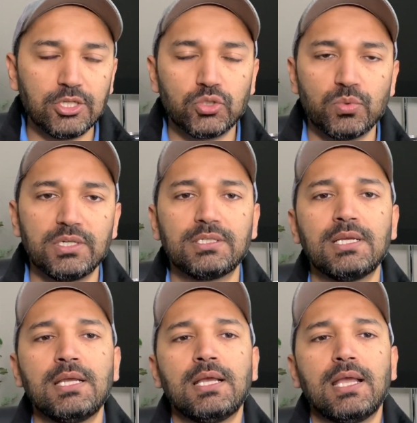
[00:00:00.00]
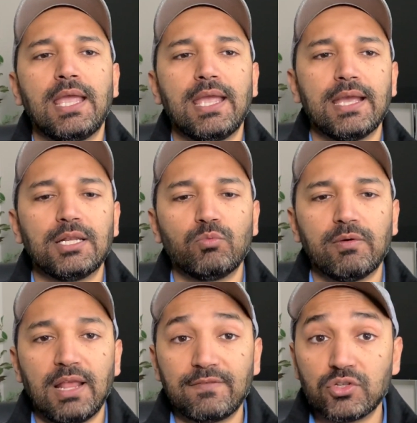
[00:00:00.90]
towards. And we
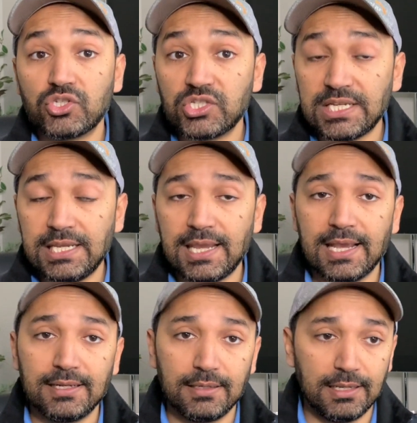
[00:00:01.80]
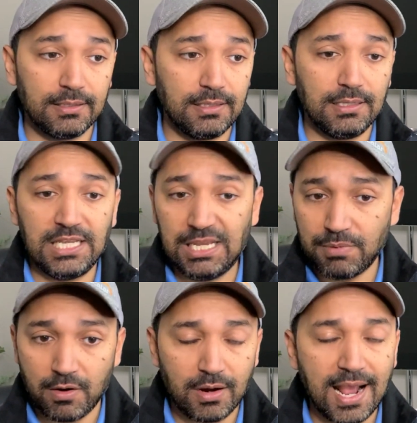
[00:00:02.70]
will have to see and keep
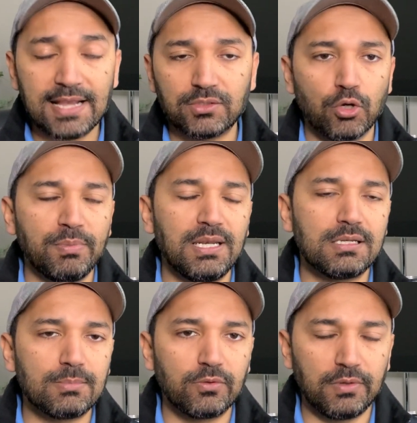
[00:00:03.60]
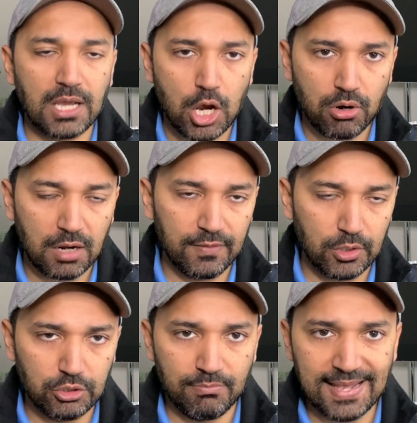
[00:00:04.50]
our eyes open in terms of how are we
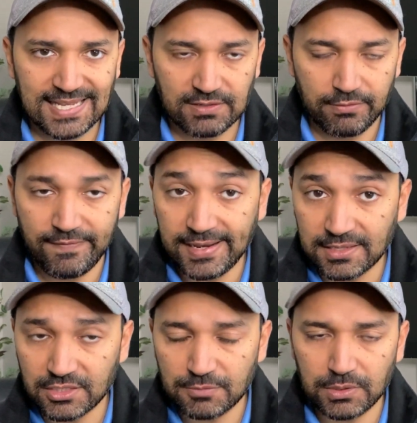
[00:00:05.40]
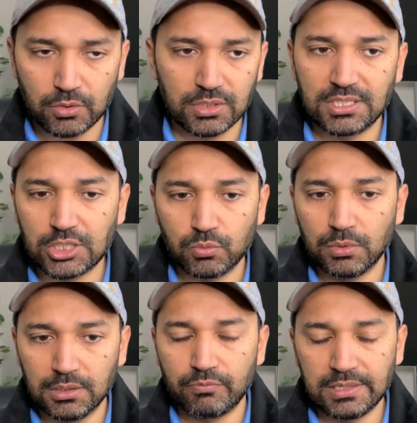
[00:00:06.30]
going to manage our finances, because this
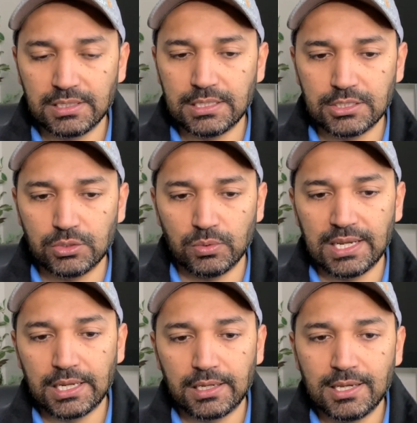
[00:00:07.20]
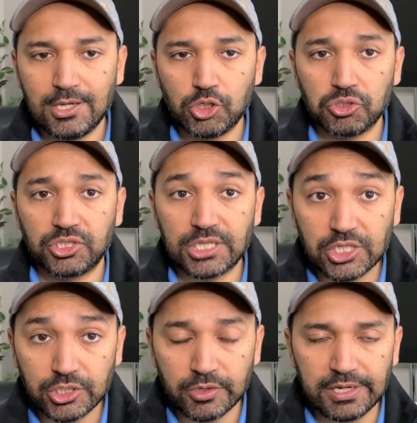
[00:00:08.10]
will run into a
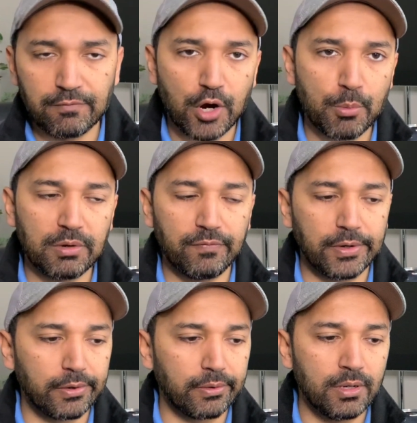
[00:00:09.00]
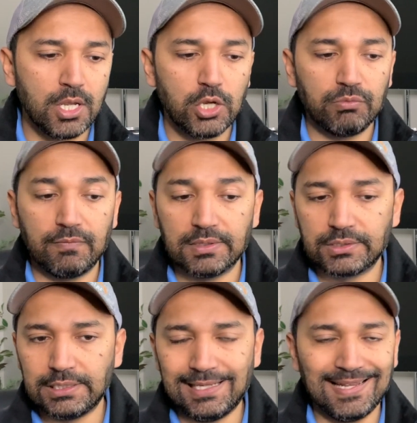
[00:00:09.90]
recessionary environment where we will
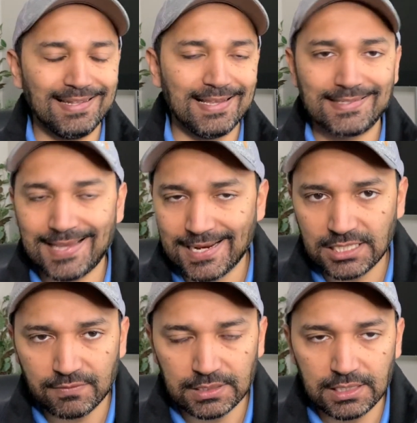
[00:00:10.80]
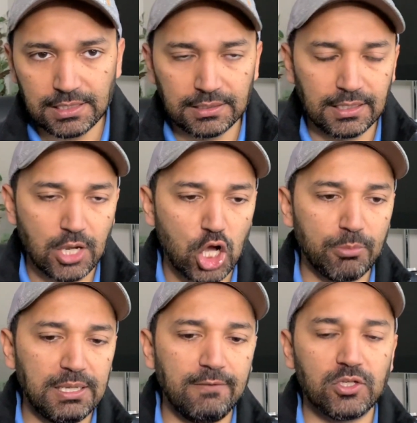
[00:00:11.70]
see less activity in the
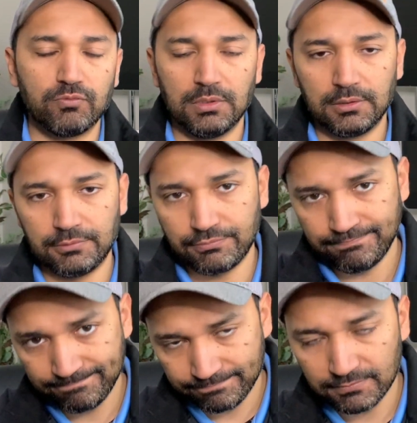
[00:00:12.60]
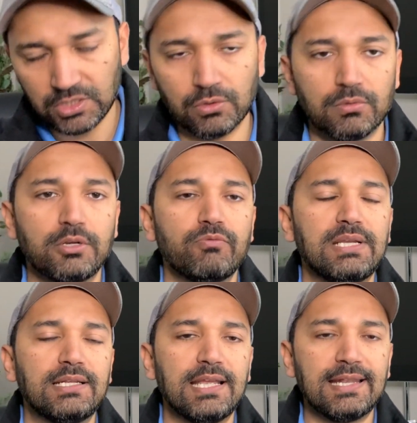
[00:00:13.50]
economy, which will
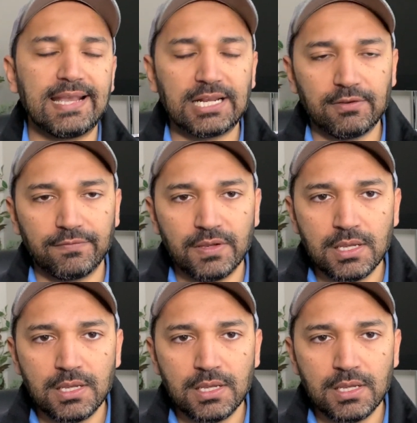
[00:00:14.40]
create a negative